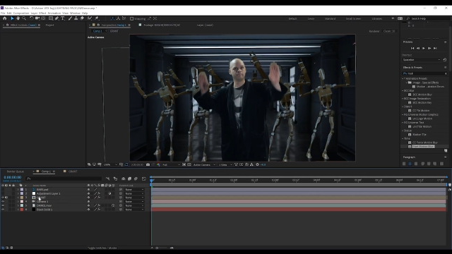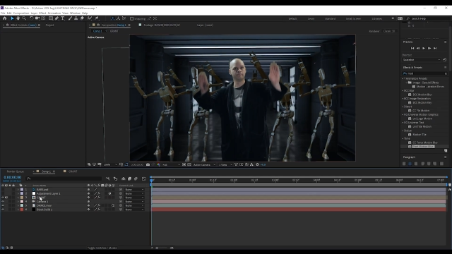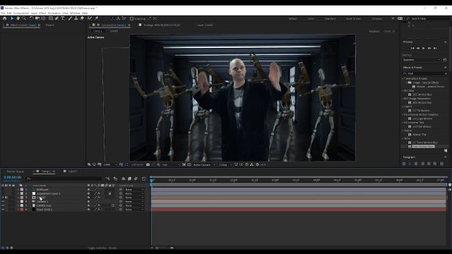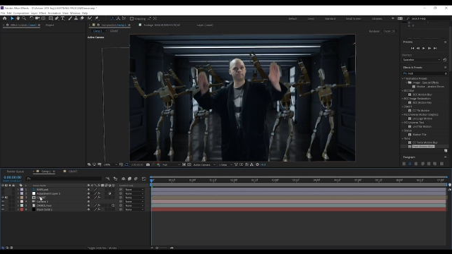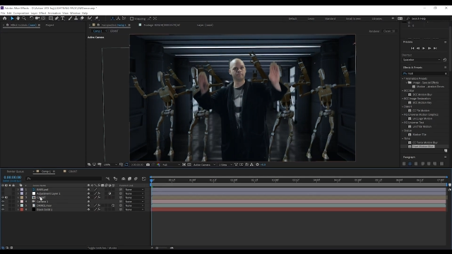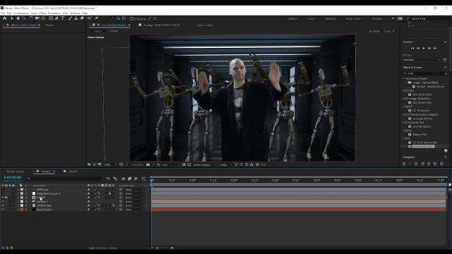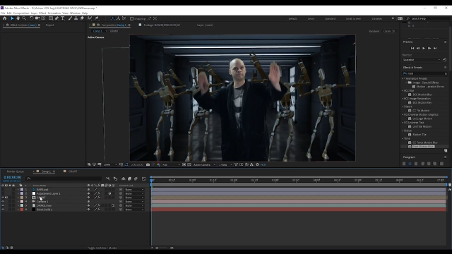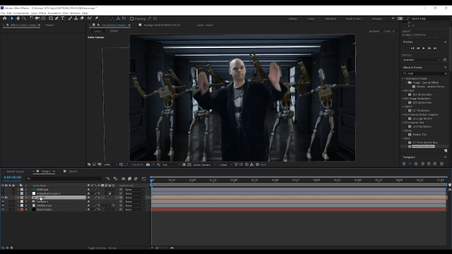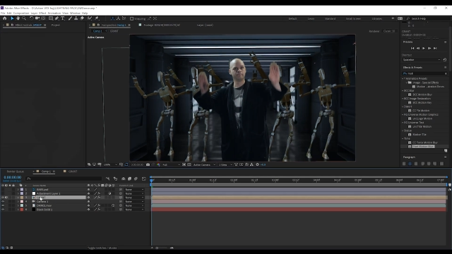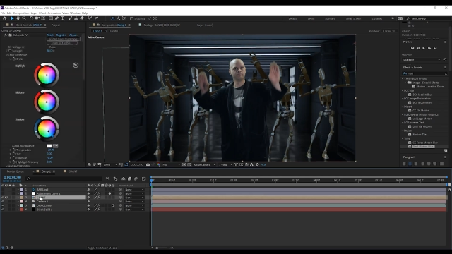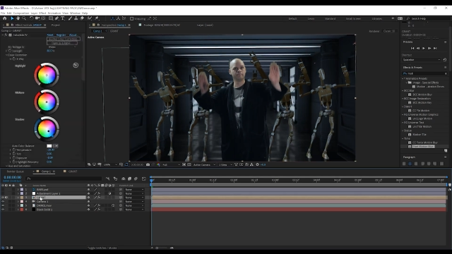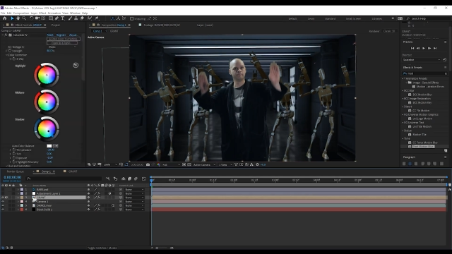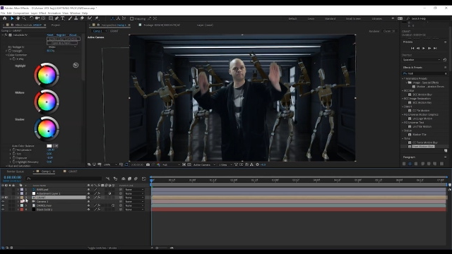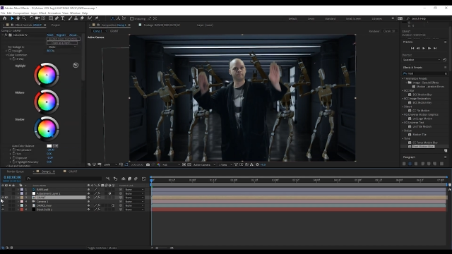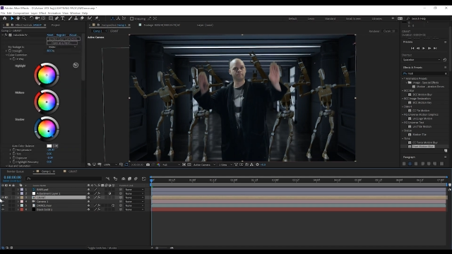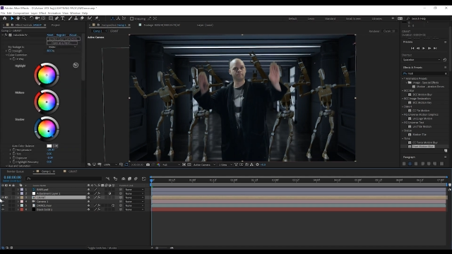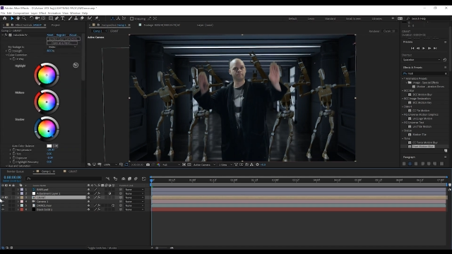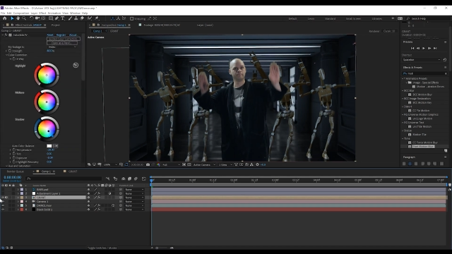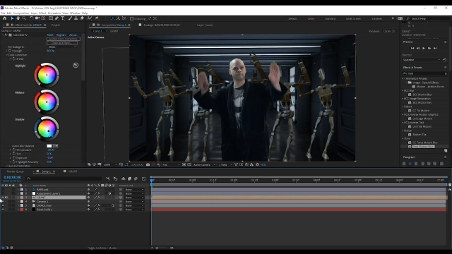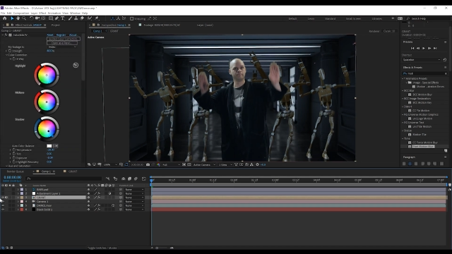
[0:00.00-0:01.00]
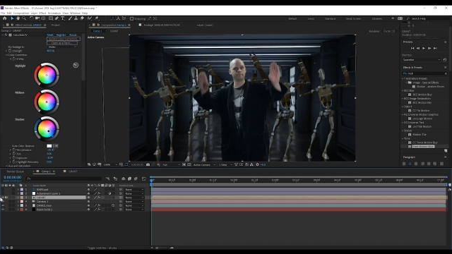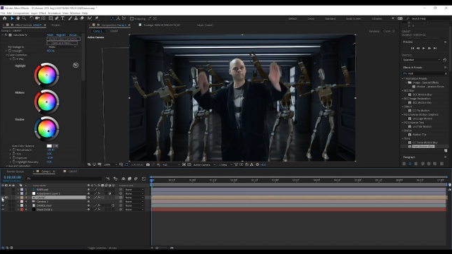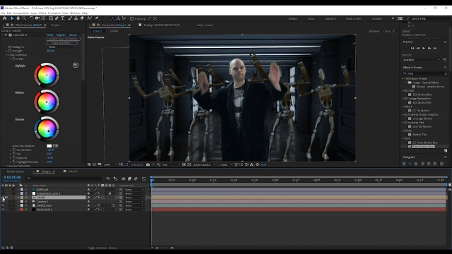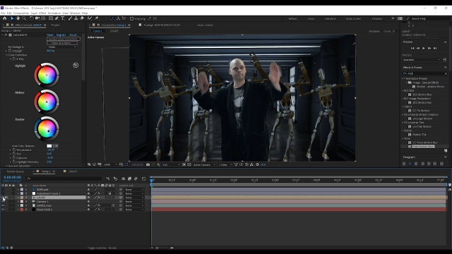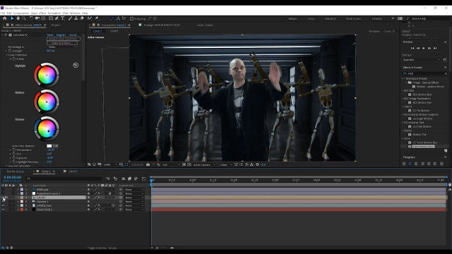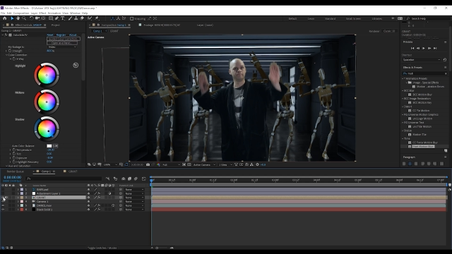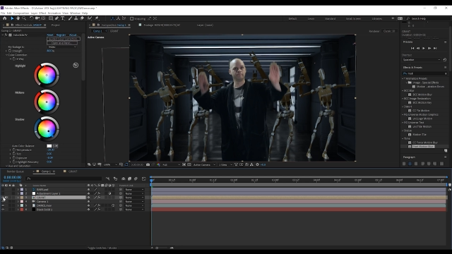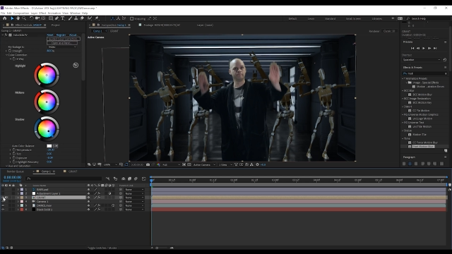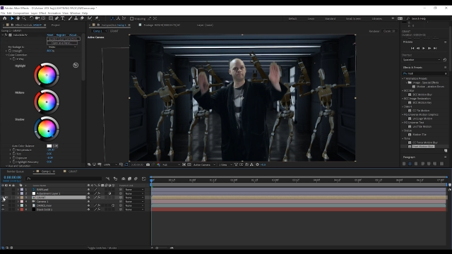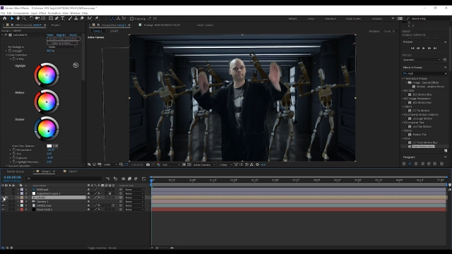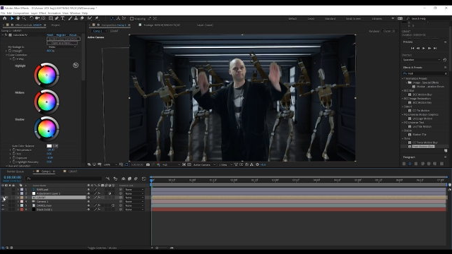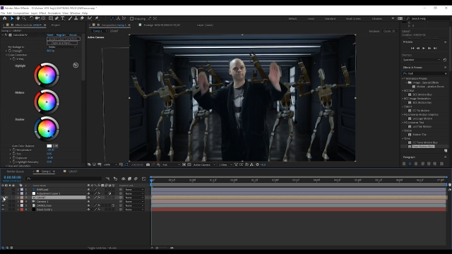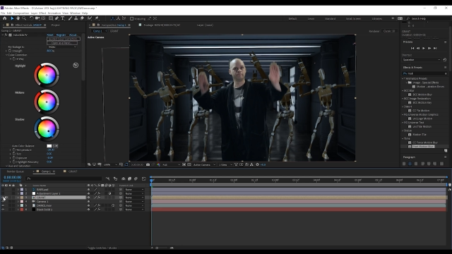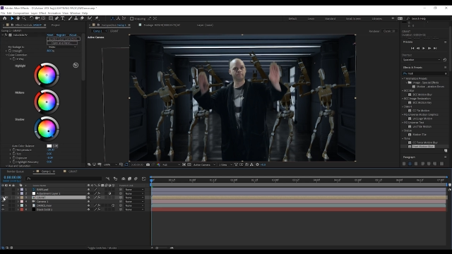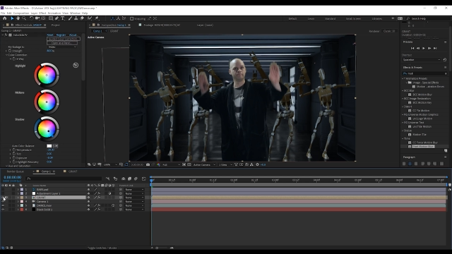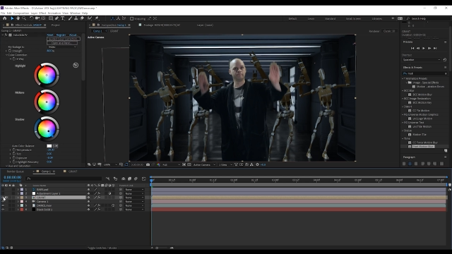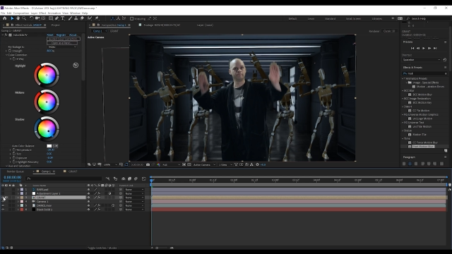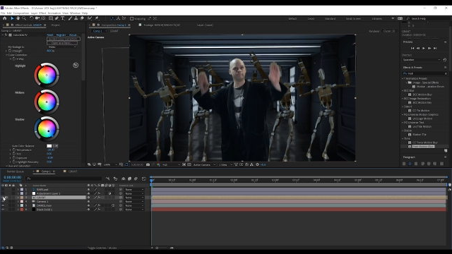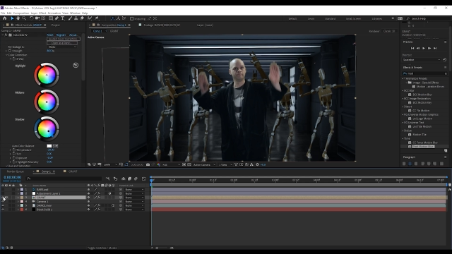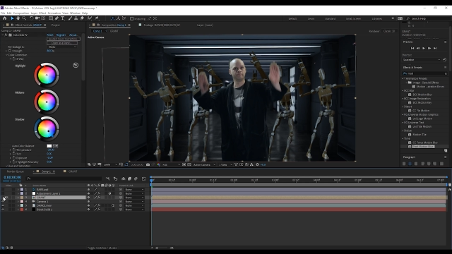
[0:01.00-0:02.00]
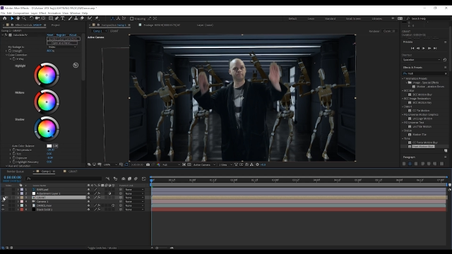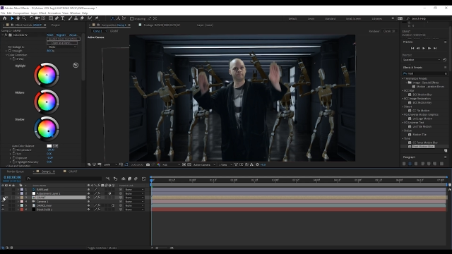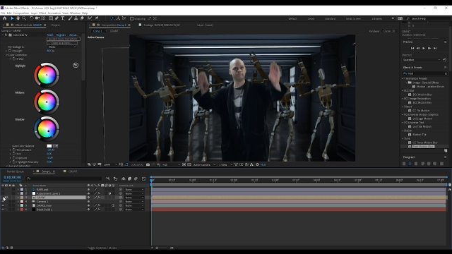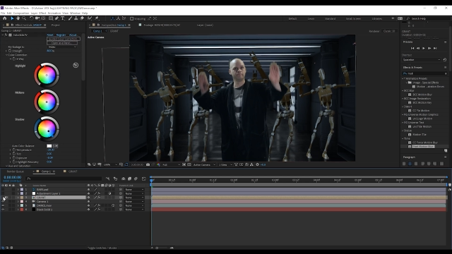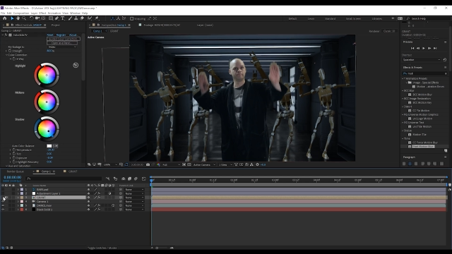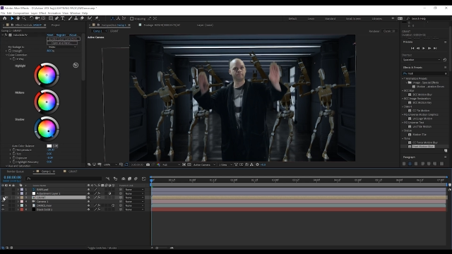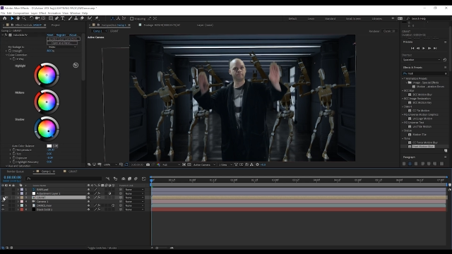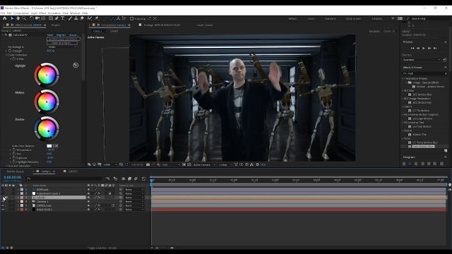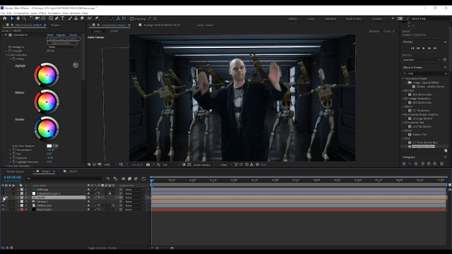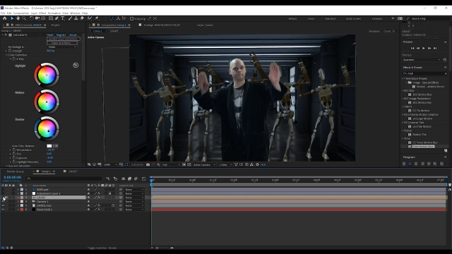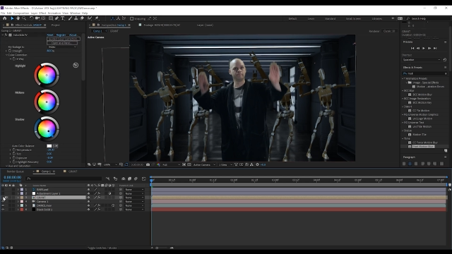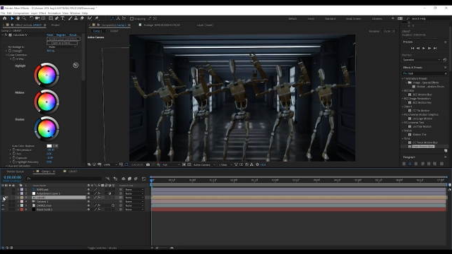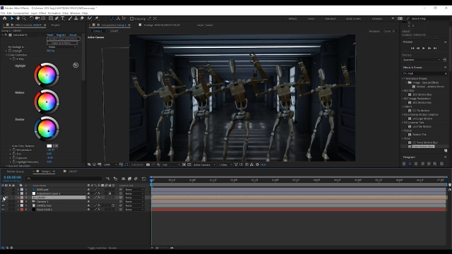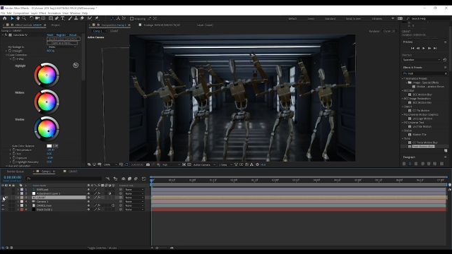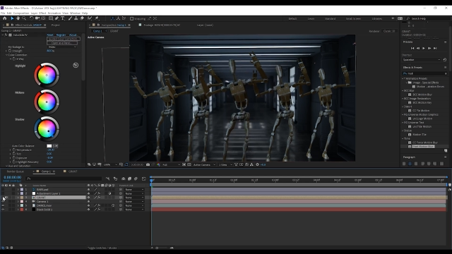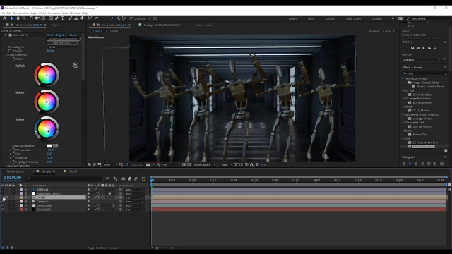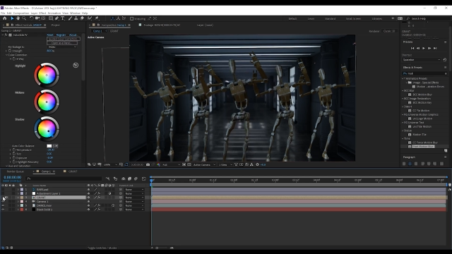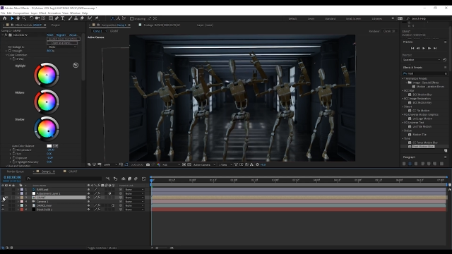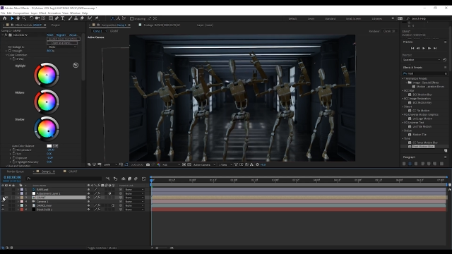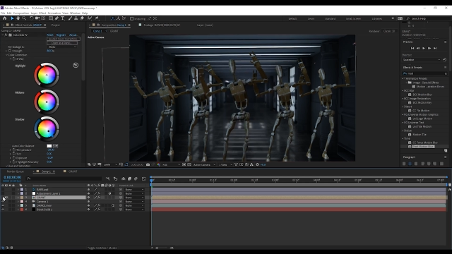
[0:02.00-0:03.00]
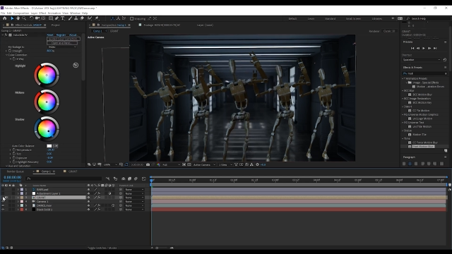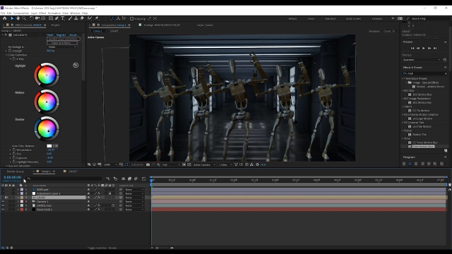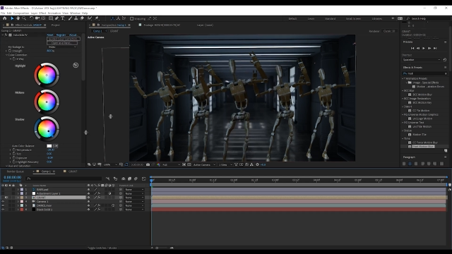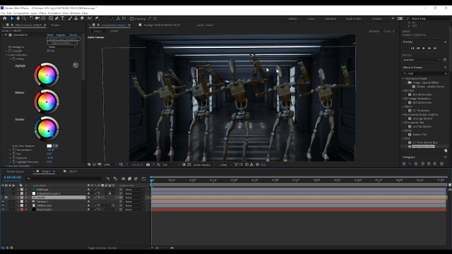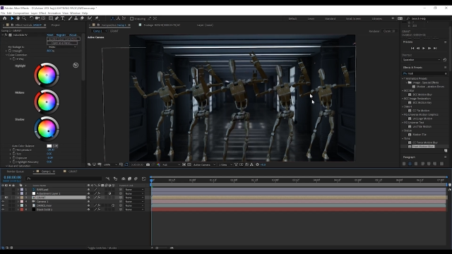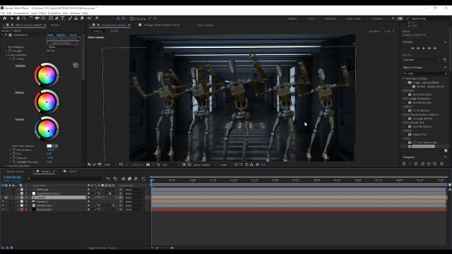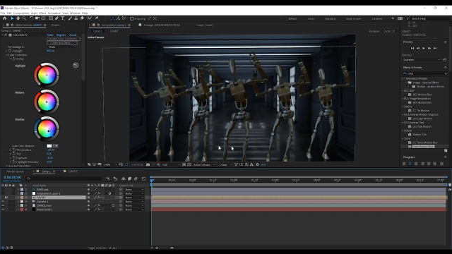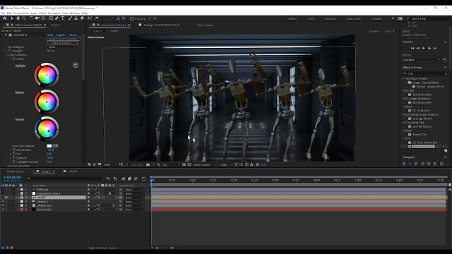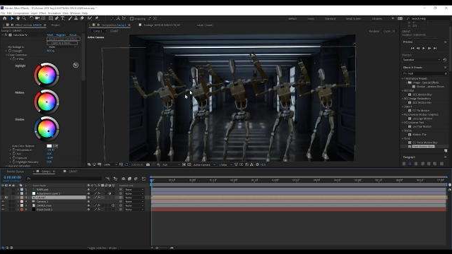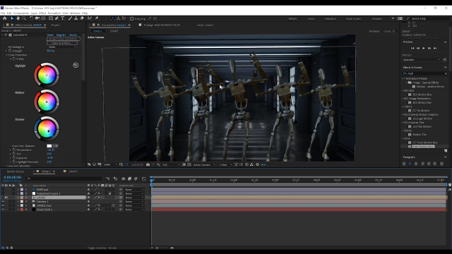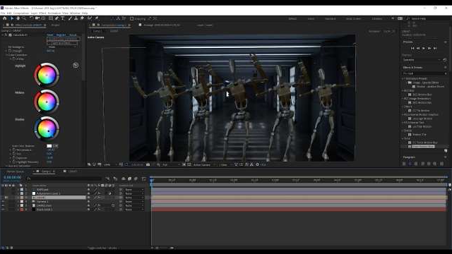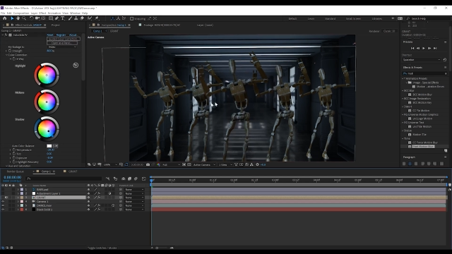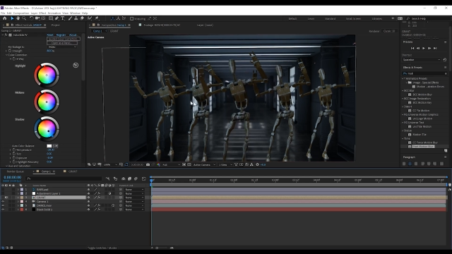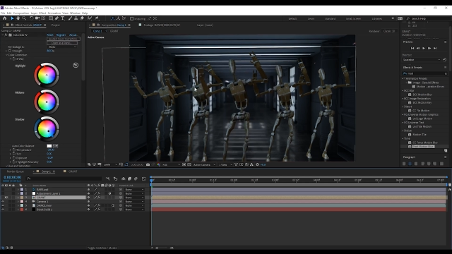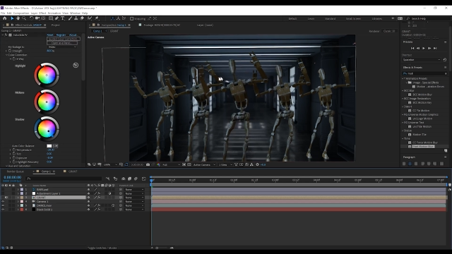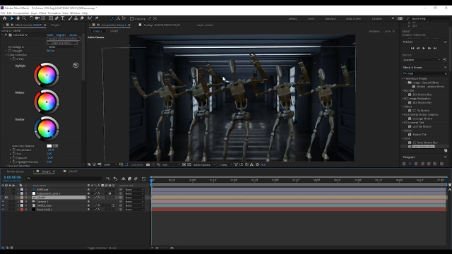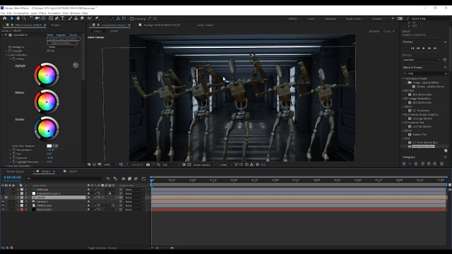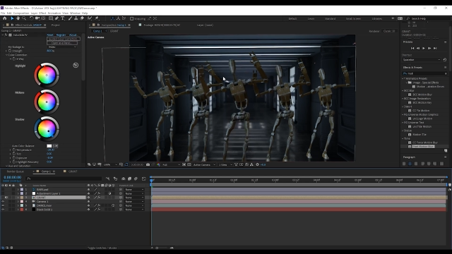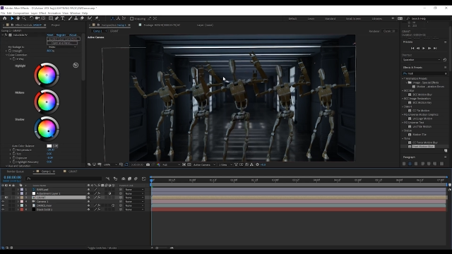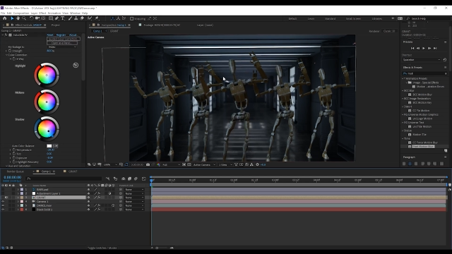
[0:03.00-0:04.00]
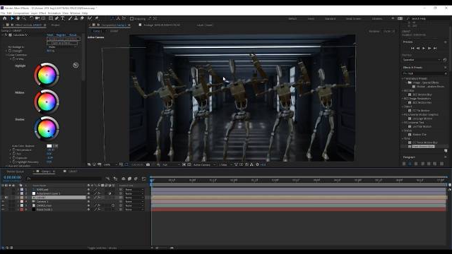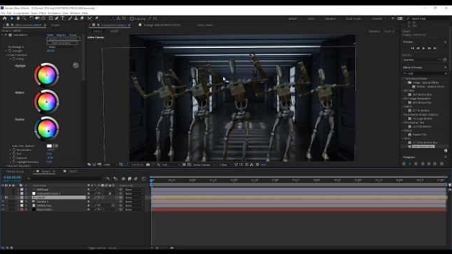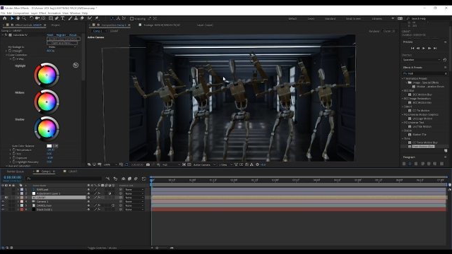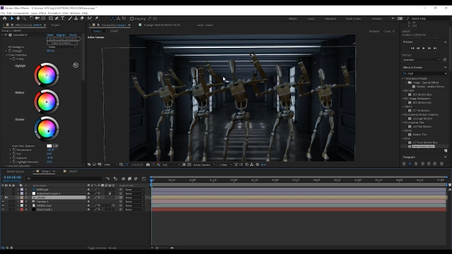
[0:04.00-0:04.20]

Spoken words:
Nobody's mouth can be seen.